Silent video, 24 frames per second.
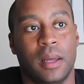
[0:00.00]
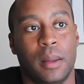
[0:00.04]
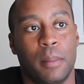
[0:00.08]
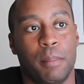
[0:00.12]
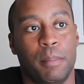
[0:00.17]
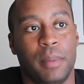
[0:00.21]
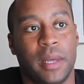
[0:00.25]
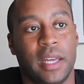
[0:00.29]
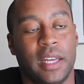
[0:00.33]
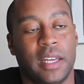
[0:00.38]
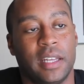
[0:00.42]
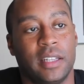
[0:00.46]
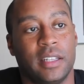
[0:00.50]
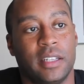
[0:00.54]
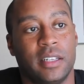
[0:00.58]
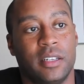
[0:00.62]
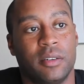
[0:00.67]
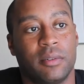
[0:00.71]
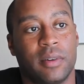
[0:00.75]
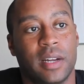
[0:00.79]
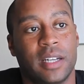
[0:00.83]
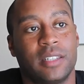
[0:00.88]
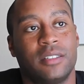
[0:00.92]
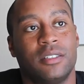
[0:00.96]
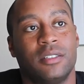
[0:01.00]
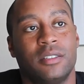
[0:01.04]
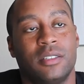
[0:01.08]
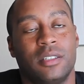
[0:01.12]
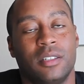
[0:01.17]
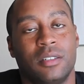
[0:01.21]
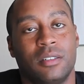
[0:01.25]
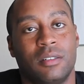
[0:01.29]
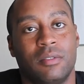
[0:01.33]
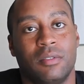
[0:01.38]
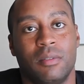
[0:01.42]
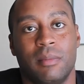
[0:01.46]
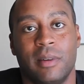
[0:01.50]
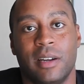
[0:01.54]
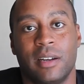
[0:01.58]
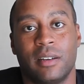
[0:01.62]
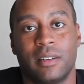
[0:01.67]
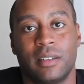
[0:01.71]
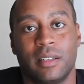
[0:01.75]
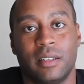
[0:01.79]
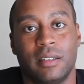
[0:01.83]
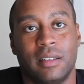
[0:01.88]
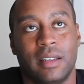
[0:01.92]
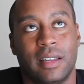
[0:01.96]
being in the Directors Guild of
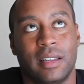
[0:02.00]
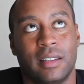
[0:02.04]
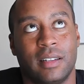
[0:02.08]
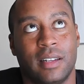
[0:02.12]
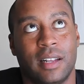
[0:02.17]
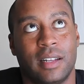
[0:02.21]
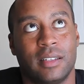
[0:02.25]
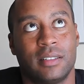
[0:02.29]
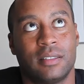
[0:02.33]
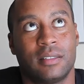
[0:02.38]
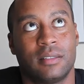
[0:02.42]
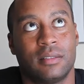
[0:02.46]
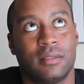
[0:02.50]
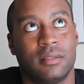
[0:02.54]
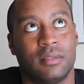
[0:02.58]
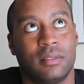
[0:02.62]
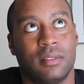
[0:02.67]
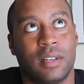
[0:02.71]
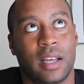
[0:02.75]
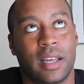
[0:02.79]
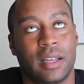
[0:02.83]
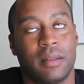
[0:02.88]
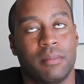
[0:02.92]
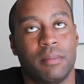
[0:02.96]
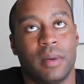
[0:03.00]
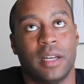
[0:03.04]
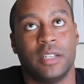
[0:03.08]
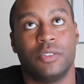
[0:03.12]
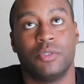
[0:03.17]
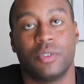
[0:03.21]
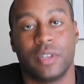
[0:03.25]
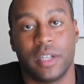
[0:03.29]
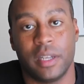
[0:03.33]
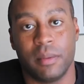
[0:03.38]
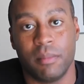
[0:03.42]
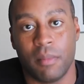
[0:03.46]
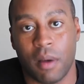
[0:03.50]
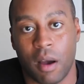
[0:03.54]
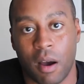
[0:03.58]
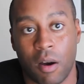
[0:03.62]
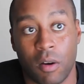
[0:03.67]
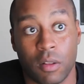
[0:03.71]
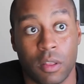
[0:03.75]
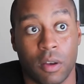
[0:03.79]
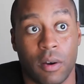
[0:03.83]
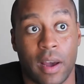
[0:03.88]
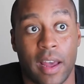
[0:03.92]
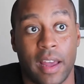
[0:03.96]
America, and that's like my dream,
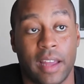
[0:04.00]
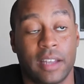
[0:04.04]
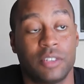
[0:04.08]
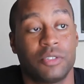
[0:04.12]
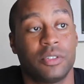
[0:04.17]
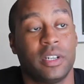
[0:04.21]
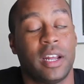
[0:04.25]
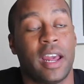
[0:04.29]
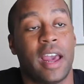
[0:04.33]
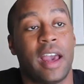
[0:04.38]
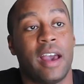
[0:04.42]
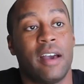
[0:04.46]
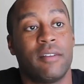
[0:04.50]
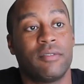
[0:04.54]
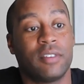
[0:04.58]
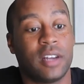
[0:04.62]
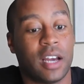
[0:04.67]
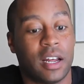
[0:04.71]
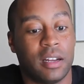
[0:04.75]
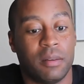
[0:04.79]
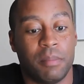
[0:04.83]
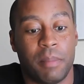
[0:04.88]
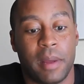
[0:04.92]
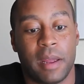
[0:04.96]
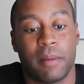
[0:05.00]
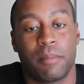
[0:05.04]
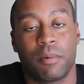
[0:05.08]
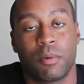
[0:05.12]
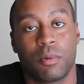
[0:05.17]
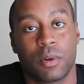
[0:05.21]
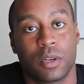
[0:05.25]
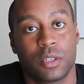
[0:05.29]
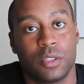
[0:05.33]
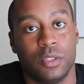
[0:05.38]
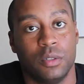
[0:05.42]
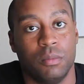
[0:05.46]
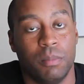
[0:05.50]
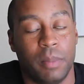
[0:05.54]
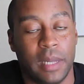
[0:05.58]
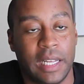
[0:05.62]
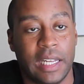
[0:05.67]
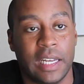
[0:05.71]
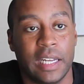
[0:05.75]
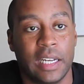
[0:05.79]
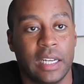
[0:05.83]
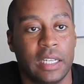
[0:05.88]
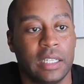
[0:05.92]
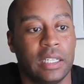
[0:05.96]
although I actually have gotten paperwork to be
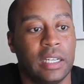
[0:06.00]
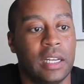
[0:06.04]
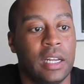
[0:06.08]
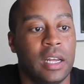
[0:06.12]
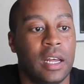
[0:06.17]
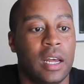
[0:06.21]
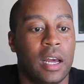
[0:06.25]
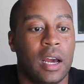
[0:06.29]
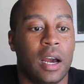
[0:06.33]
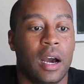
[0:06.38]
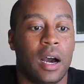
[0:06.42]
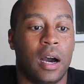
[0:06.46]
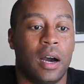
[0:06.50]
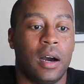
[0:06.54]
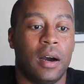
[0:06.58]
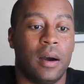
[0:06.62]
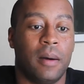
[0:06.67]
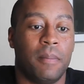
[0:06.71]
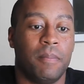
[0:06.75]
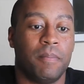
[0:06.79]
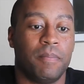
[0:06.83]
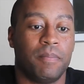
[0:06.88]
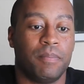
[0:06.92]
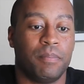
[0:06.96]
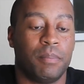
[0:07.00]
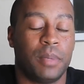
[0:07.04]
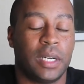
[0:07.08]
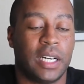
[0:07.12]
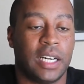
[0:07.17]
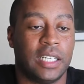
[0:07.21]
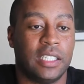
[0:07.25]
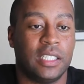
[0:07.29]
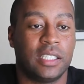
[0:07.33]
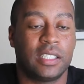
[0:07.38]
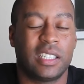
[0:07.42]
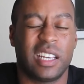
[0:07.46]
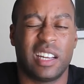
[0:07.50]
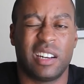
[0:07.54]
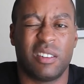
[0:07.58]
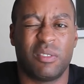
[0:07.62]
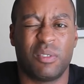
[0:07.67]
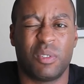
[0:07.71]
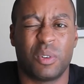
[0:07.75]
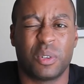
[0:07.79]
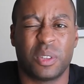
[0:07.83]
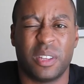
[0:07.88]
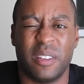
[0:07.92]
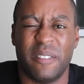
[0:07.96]
in it, but I just can't
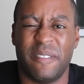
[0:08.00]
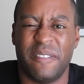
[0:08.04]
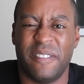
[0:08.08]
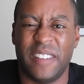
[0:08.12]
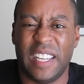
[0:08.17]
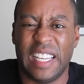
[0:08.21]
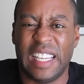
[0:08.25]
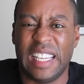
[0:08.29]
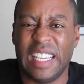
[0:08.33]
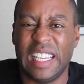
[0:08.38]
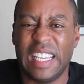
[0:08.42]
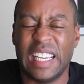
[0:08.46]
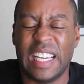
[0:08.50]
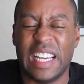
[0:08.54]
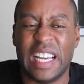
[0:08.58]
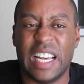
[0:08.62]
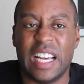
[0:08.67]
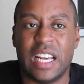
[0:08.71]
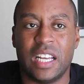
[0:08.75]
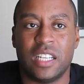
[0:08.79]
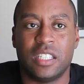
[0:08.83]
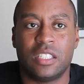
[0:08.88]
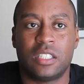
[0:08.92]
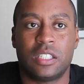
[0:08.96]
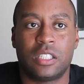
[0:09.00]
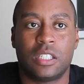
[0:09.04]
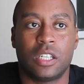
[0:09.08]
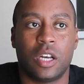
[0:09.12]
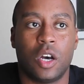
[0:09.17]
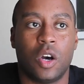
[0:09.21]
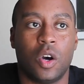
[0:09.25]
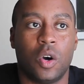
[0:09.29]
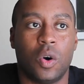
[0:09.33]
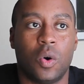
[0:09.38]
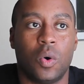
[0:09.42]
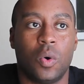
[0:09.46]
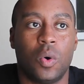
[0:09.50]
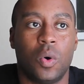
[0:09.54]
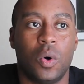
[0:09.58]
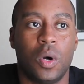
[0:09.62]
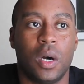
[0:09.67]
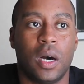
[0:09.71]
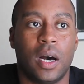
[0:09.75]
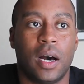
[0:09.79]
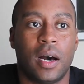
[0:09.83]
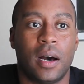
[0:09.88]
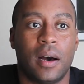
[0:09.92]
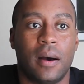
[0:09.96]
afford the fee. So
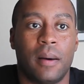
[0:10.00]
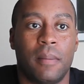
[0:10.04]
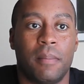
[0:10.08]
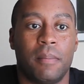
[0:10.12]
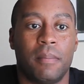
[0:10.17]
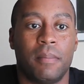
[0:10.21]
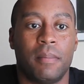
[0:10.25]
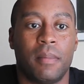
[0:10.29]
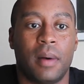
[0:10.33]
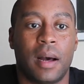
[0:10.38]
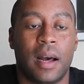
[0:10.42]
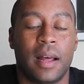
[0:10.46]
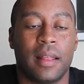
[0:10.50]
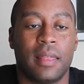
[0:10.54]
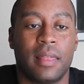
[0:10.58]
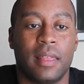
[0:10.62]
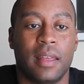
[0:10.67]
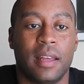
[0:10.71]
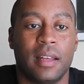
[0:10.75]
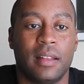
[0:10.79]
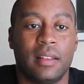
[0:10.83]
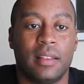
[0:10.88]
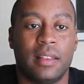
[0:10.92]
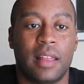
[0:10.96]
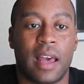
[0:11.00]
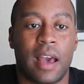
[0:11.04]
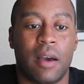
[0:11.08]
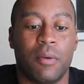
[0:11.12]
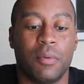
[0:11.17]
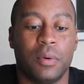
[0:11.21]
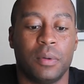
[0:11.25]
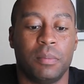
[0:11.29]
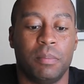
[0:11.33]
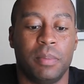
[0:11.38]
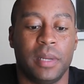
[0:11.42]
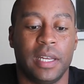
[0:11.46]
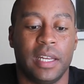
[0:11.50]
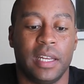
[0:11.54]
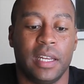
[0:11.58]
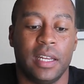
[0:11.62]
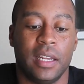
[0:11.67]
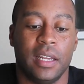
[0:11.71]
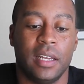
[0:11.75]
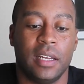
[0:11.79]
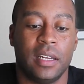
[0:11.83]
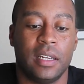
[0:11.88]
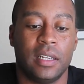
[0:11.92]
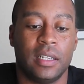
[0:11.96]
I think that would be
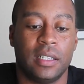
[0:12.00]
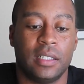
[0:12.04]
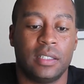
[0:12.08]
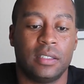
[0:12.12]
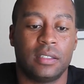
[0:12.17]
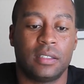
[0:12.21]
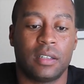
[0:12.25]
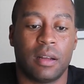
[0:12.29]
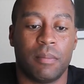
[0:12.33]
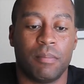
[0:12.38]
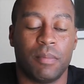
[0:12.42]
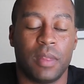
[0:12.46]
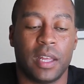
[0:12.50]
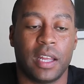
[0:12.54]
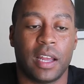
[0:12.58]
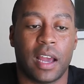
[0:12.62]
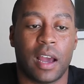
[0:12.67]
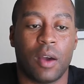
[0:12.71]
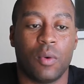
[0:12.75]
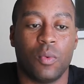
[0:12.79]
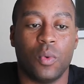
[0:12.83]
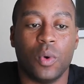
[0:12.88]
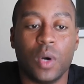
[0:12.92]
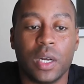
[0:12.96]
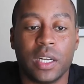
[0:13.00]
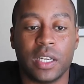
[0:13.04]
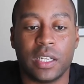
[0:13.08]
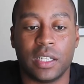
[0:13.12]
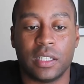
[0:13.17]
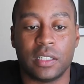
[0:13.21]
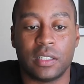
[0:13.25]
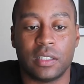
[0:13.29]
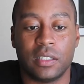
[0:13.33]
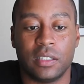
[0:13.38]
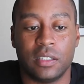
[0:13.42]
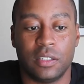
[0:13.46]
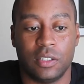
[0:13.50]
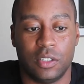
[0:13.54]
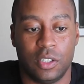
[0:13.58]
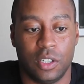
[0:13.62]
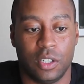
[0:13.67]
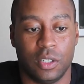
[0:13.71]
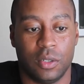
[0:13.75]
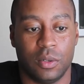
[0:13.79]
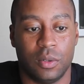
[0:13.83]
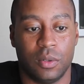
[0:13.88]
something I wouldn't do.